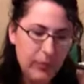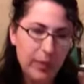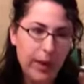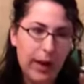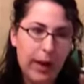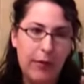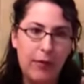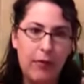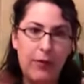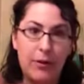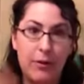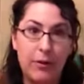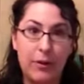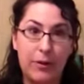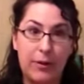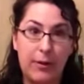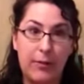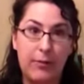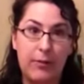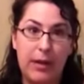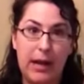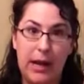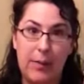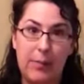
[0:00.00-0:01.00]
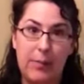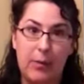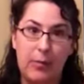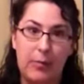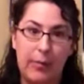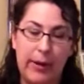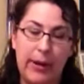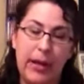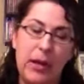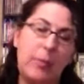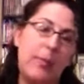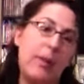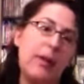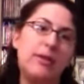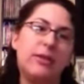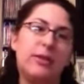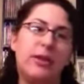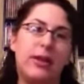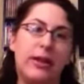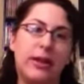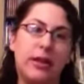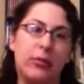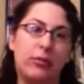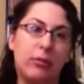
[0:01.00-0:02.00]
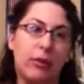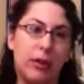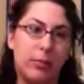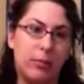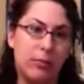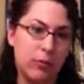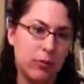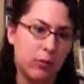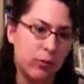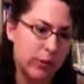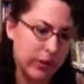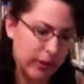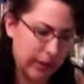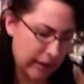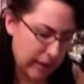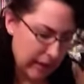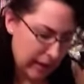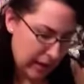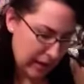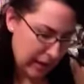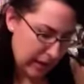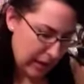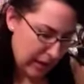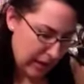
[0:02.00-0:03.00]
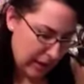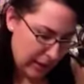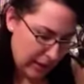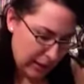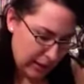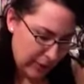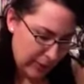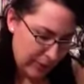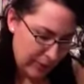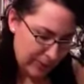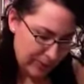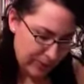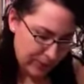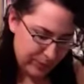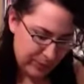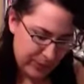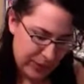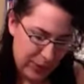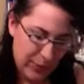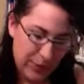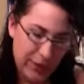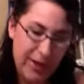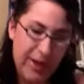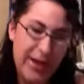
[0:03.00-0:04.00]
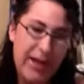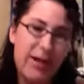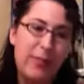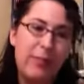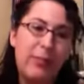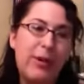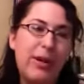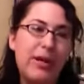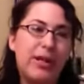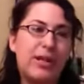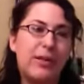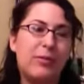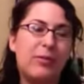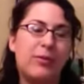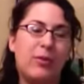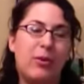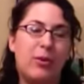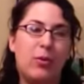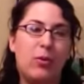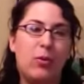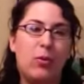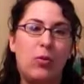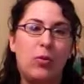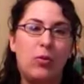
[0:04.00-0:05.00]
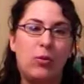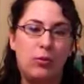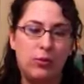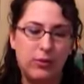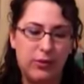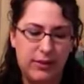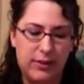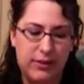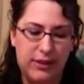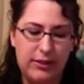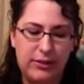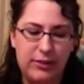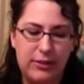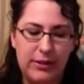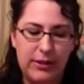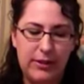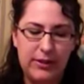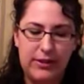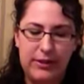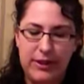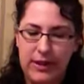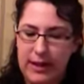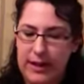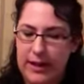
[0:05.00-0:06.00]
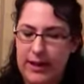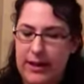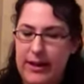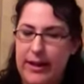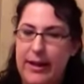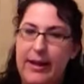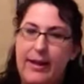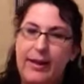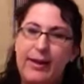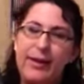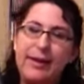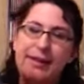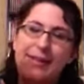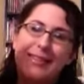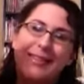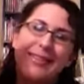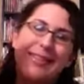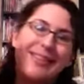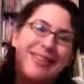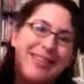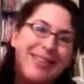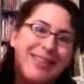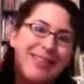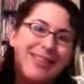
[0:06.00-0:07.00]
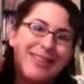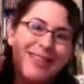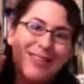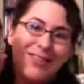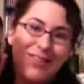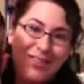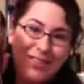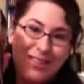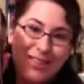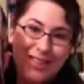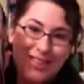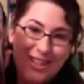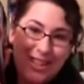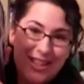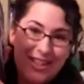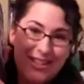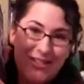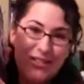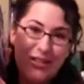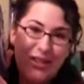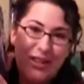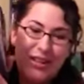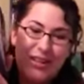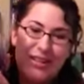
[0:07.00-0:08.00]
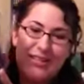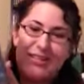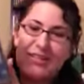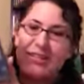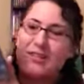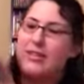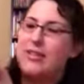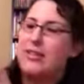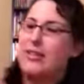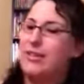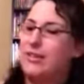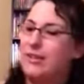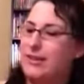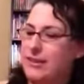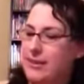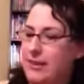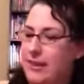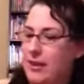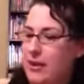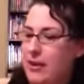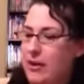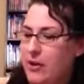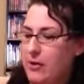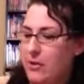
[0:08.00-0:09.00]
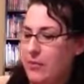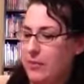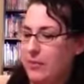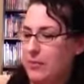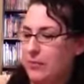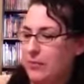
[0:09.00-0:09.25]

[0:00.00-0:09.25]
have the Nook app on my iPad so I can read them dually. But I went ahead and picked up the whole series. And it is the 50 Shades of Grey series. I